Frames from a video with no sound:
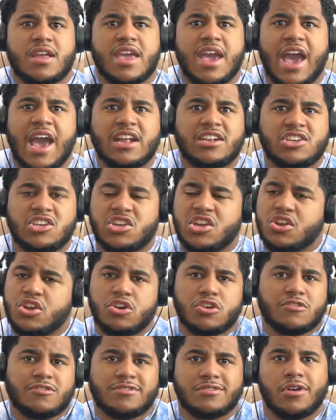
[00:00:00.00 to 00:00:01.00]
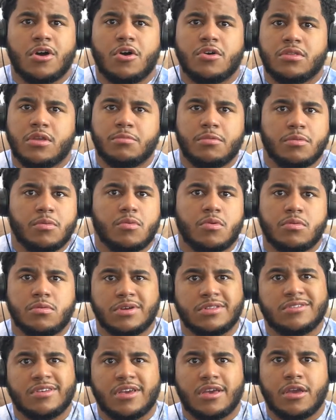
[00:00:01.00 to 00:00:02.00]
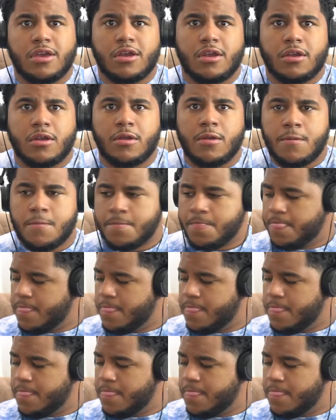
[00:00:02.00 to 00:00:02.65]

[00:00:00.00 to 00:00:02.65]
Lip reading: a catchy, good song that people will want to hear.